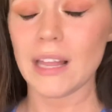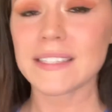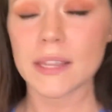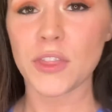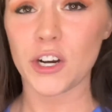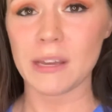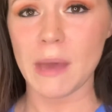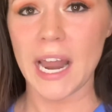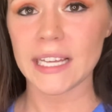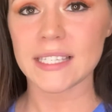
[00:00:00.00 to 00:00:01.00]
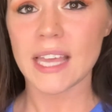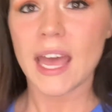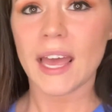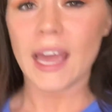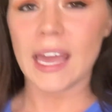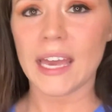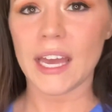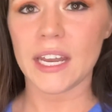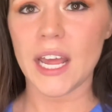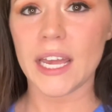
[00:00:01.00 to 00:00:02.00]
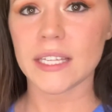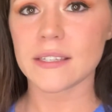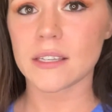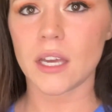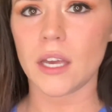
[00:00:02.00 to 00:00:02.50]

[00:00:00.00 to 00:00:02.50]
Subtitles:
than 30 minutes and it's